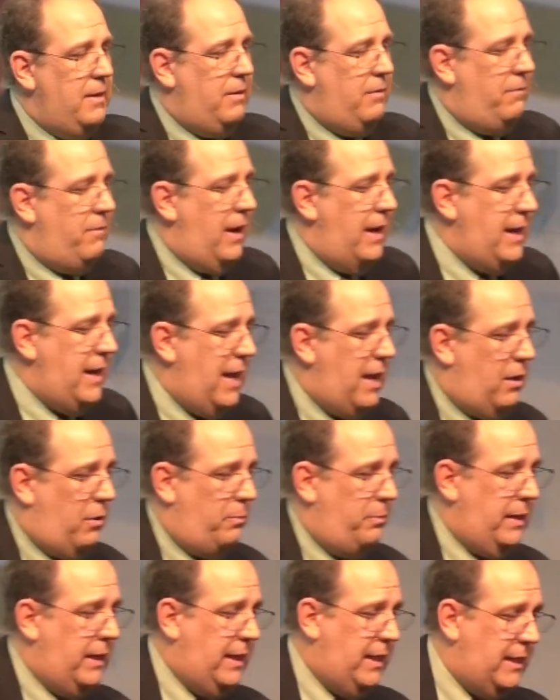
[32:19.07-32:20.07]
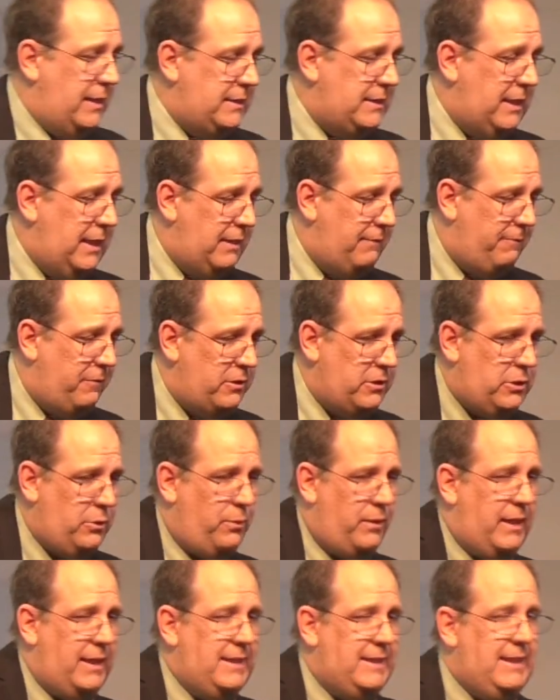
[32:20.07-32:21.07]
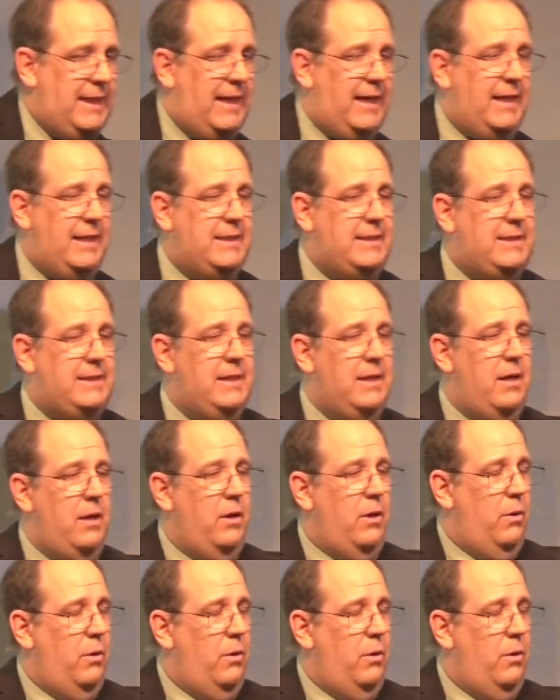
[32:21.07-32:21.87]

right now, because in verse 26,